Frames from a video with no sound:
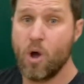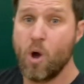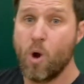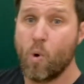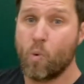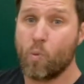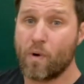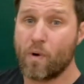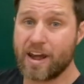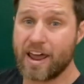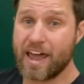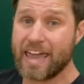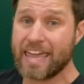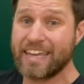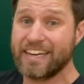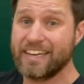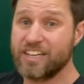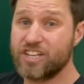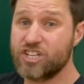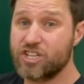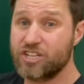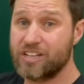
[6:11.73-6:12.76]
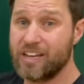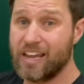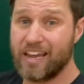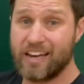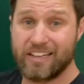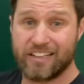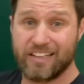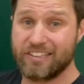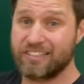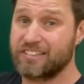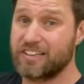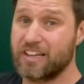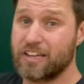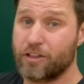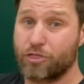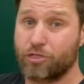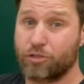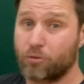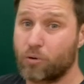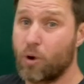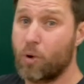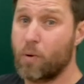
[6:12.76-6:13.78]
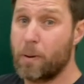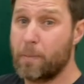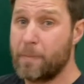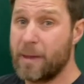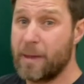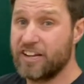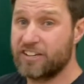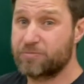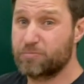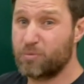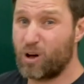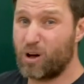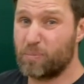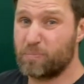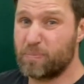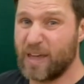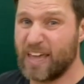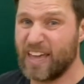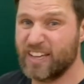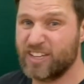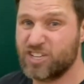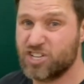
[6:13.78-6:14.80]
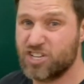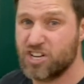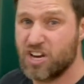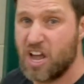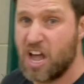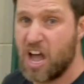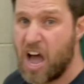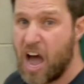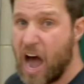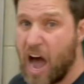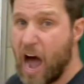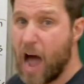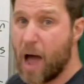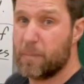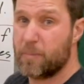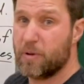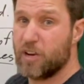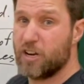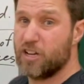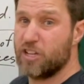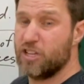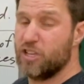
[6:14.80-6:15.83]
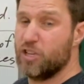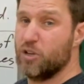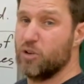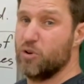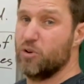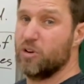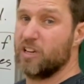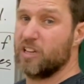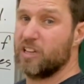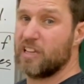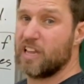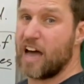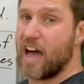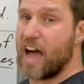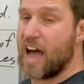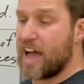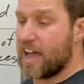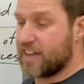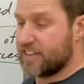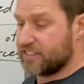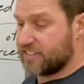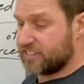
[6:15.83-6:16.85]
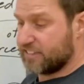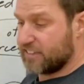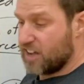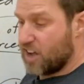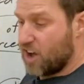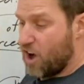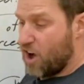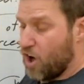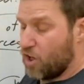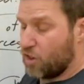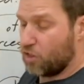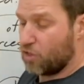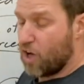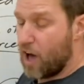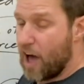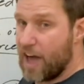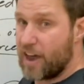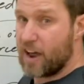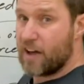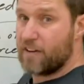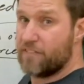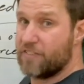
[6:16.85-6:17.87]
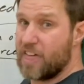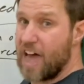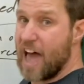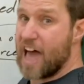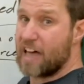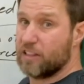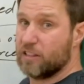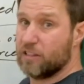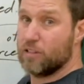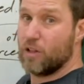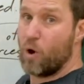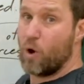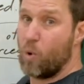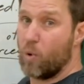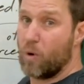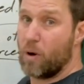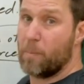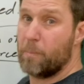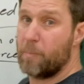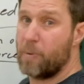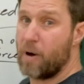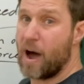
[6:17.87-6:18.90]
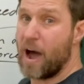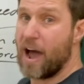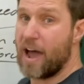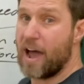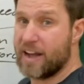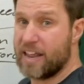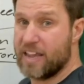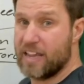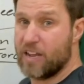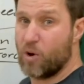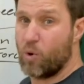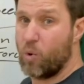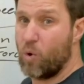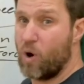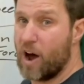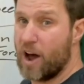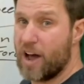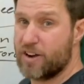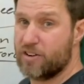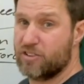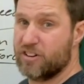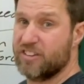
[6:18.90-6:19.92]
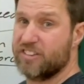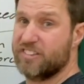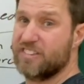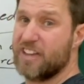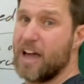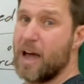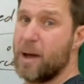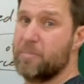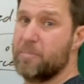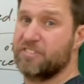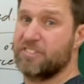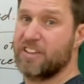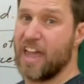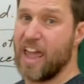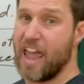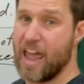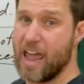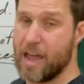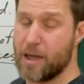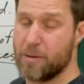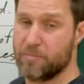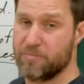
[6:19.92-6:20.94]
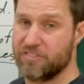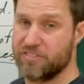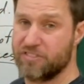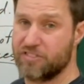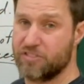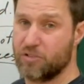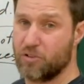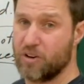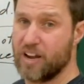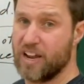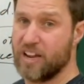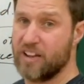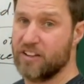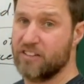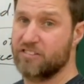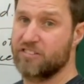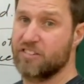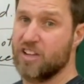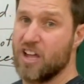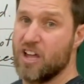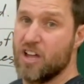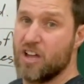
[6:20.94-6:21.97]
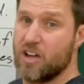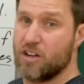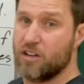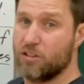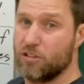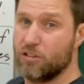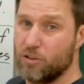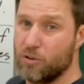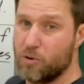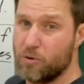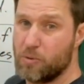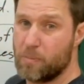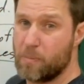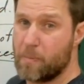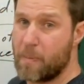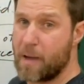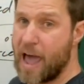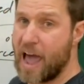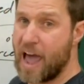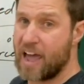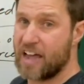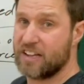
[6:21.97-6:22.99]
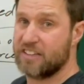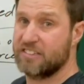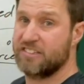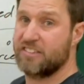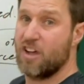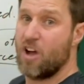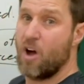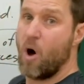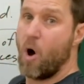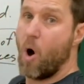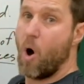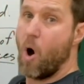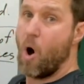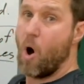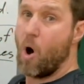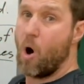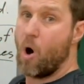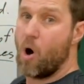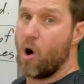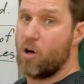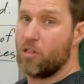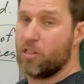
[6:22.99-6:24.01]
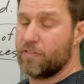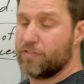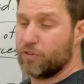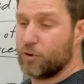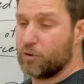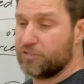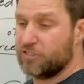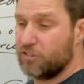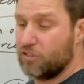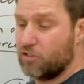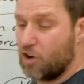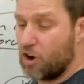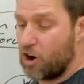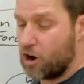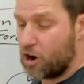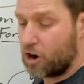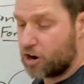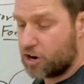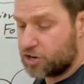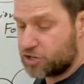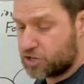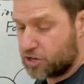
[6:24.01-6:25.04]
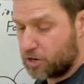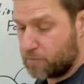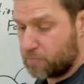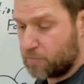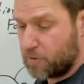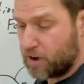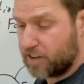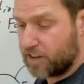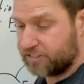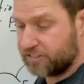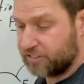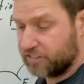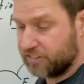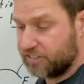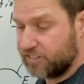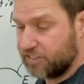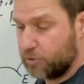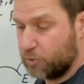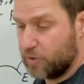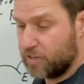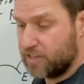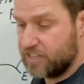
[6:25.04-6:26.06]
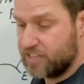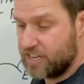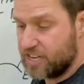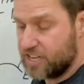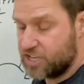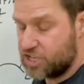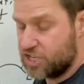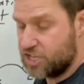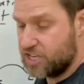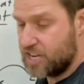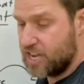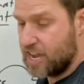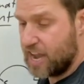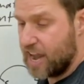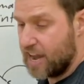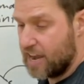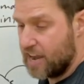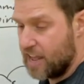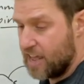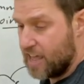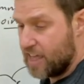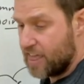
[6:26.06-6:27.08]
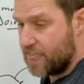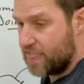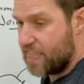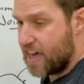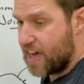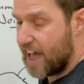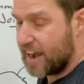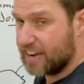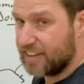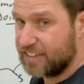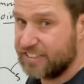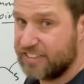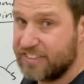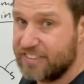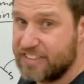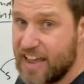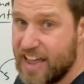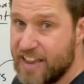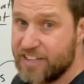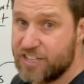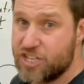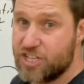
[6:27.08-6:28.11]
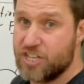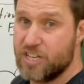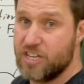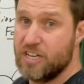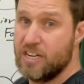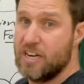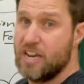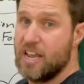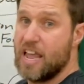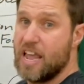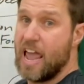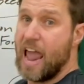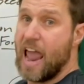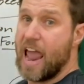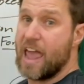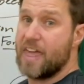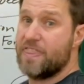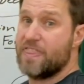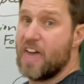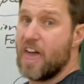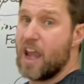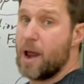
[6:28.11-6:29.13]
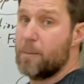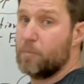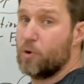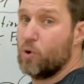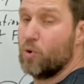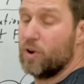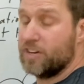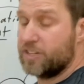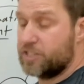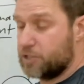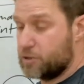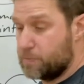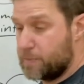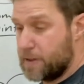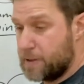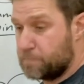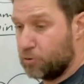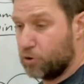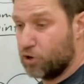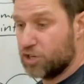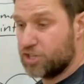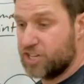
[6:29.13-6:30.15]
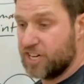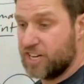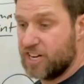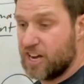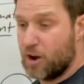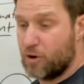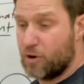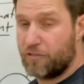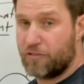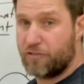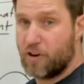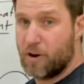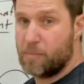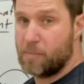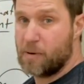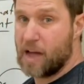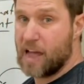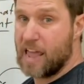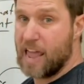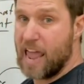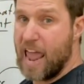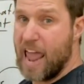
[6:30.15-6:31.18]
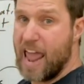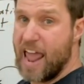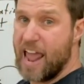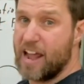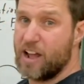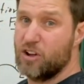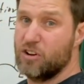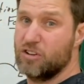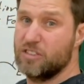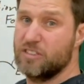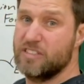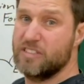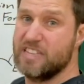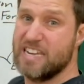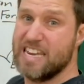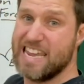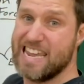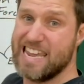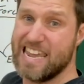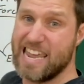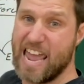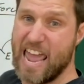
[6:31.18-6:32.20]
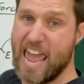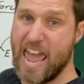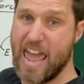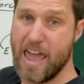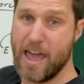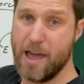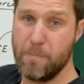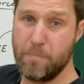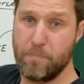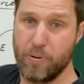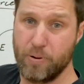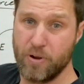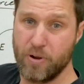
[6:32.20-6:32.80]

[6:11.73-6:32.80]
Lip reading: When I initiate, let's say, a throw, a baseball pitch, I'm gonna utilize a lot of that lower body, quadriceps, hamstrings, glute max, all of those larger muscles to initiate that extension. And then I'm going to be pushing out from my ankle, knee, hip.